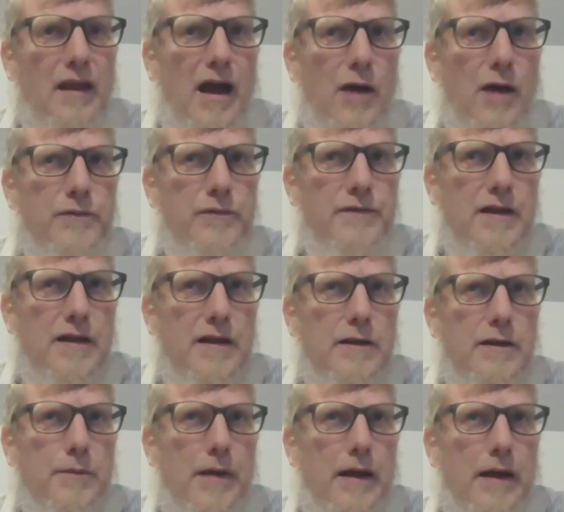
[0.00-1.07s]
I was thinking
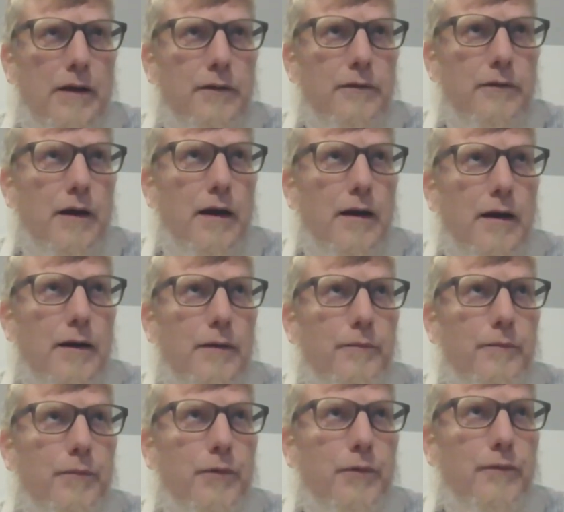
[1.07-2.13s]
about
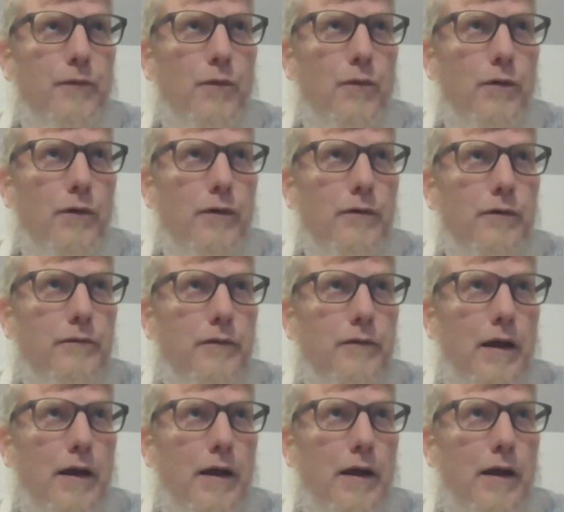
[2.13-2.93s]
before